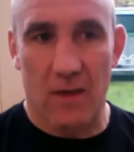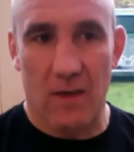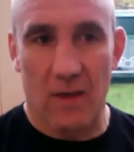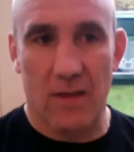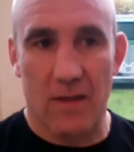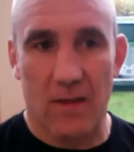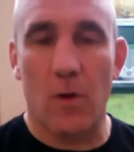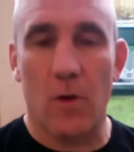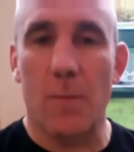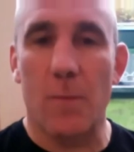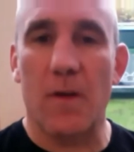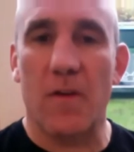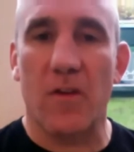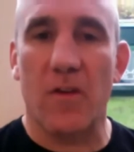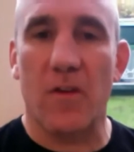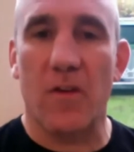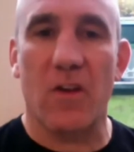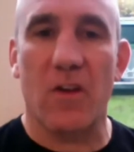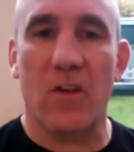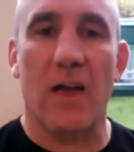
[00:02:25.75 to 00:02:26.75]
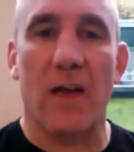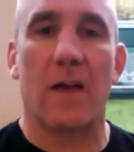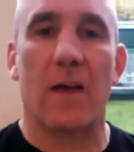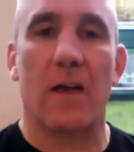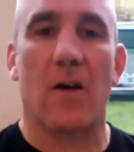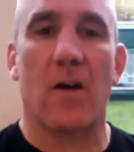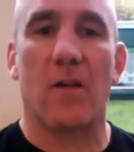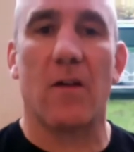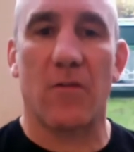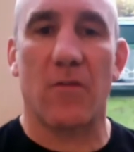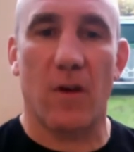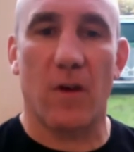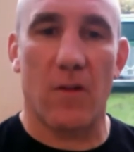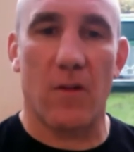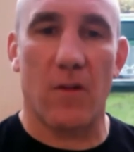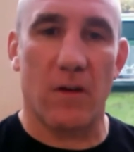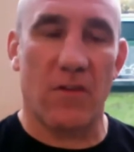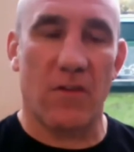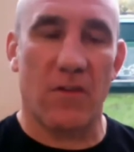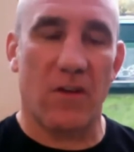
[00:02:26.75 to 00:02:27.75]
They wanted me to stay and go into
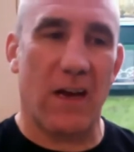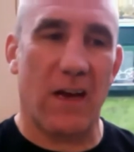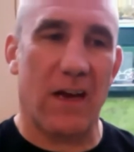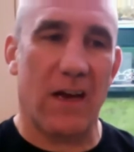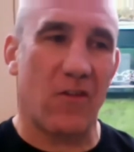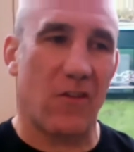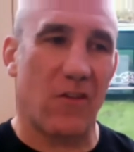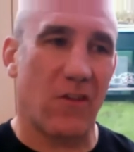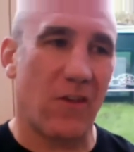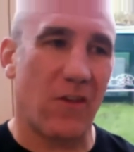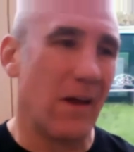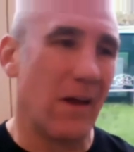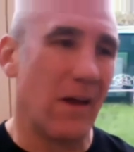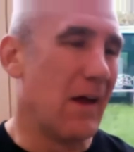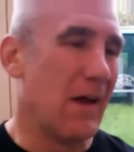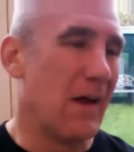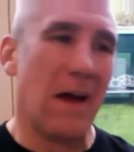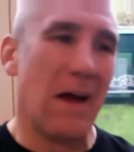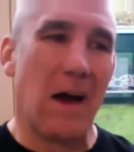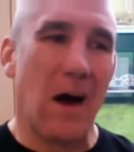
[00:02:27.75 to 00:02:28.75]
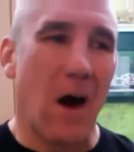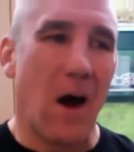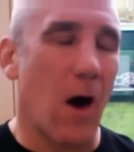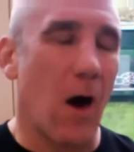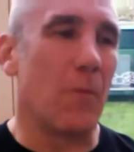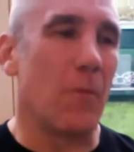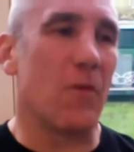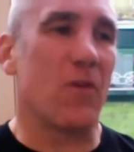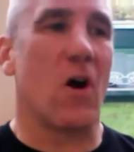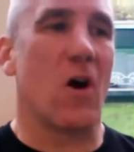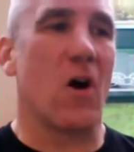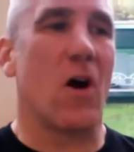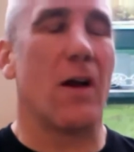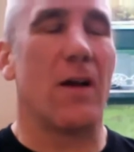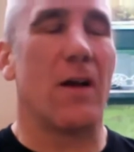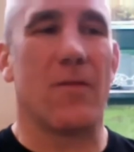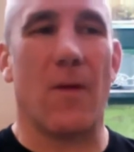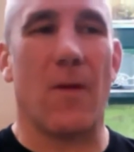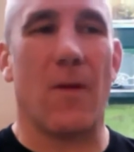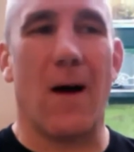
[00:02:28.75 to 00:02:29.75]
further education. I
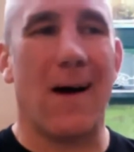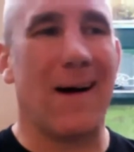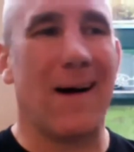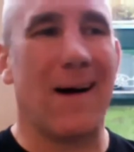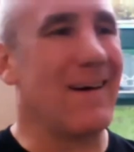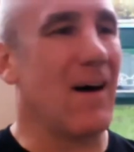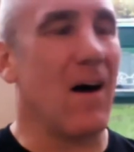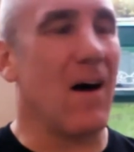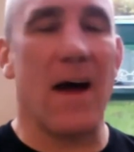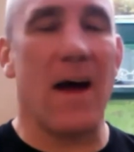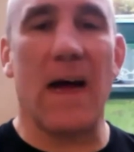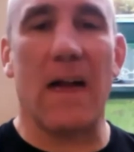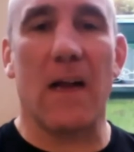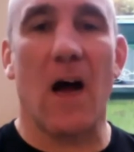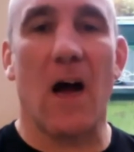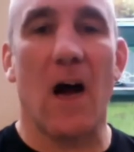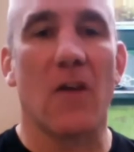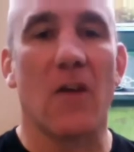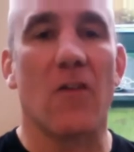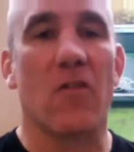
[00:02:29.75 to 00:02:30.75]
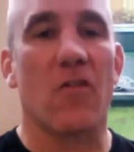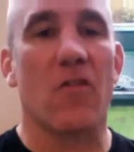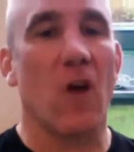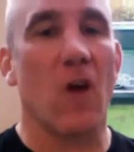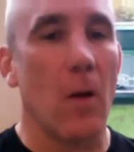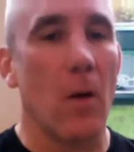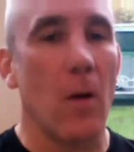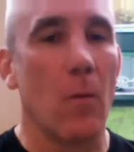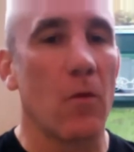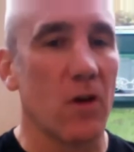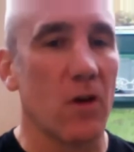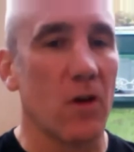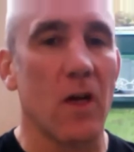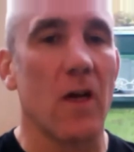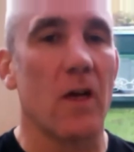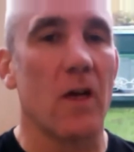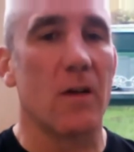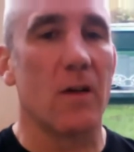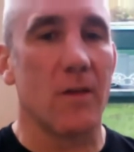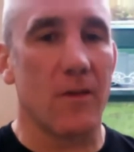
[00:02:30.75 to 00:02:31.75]
had a hunch that I wasn't
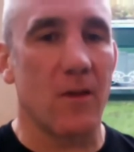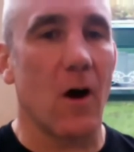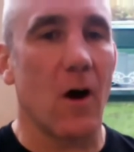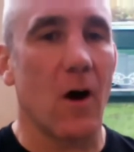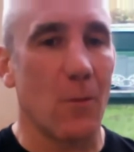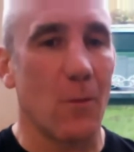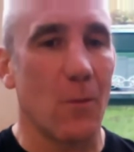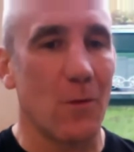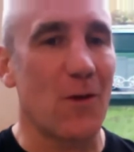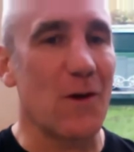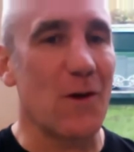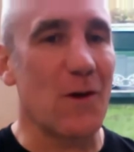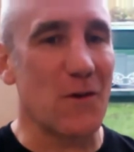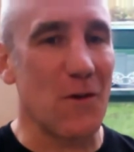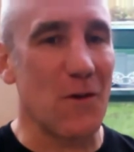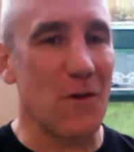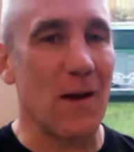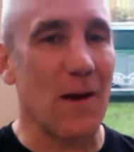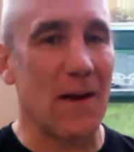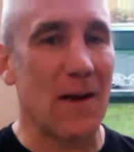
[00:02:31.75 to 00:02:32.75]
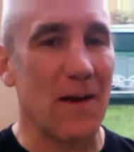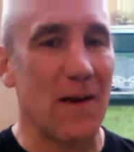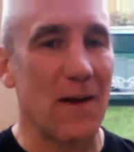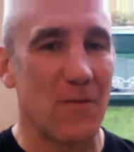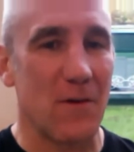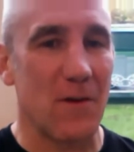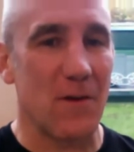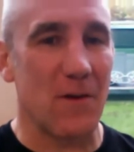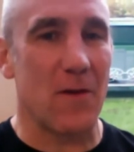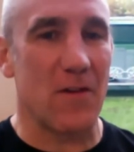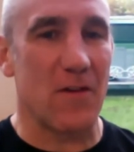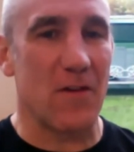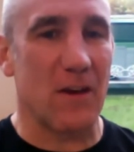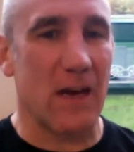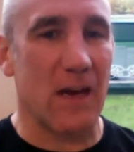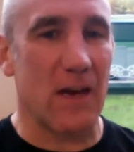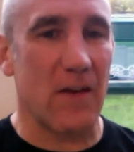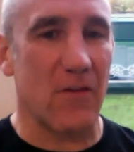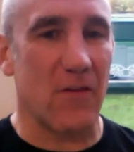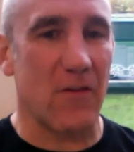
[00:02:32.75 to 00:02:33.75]
going to do well in further
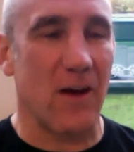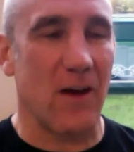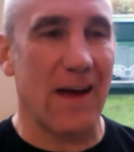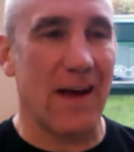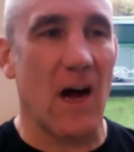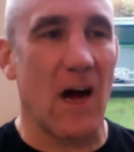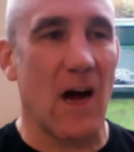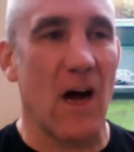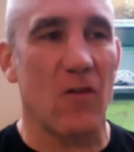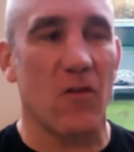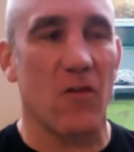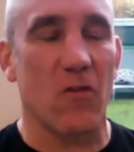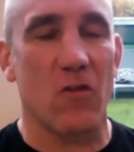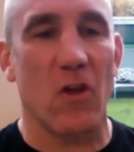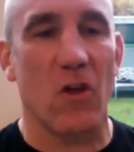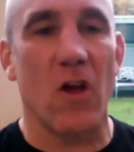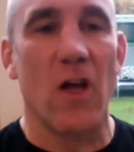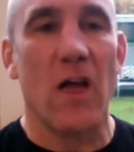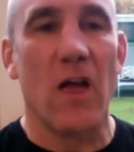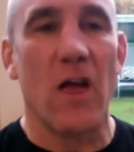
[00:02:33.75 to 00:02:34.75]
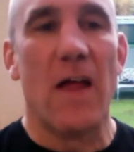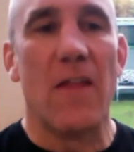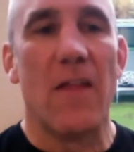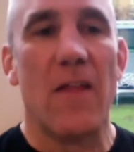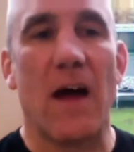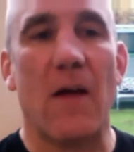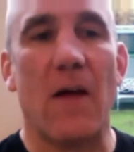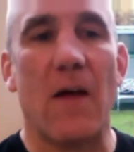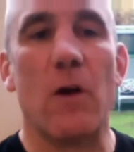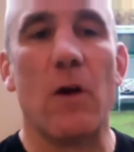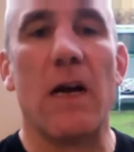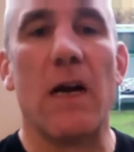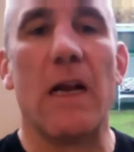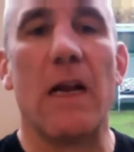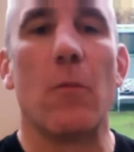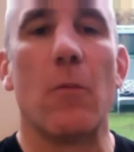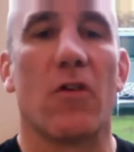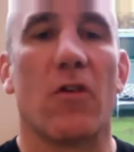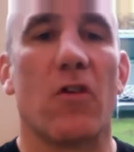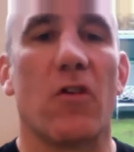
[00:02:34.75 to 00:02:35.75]
education. I had a hunch
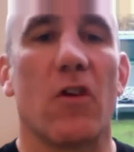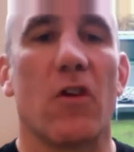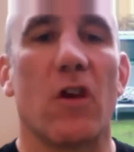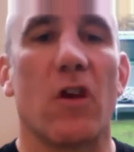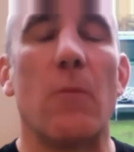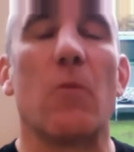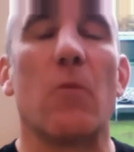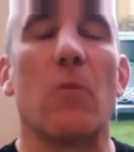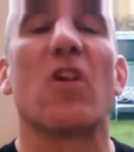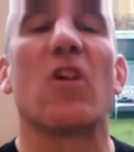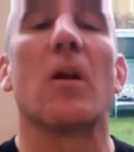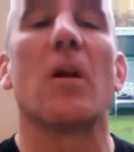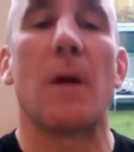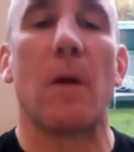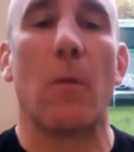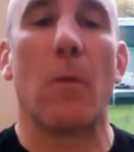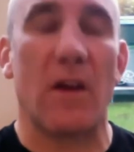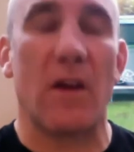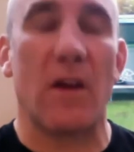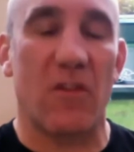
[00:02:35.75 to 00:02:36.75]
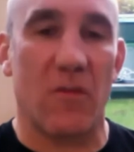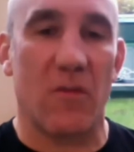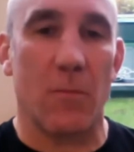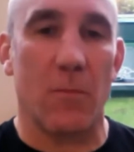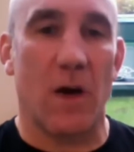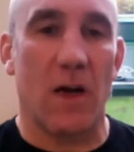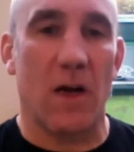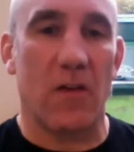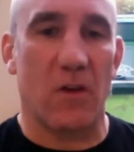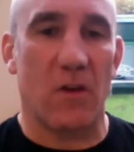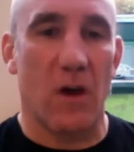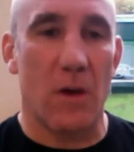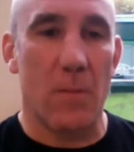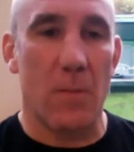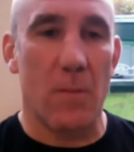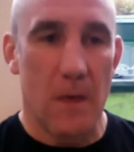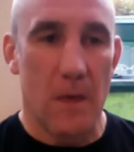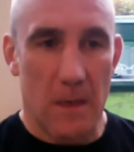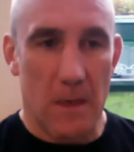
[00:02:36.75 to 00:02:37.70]
it was going to be a waste of my time.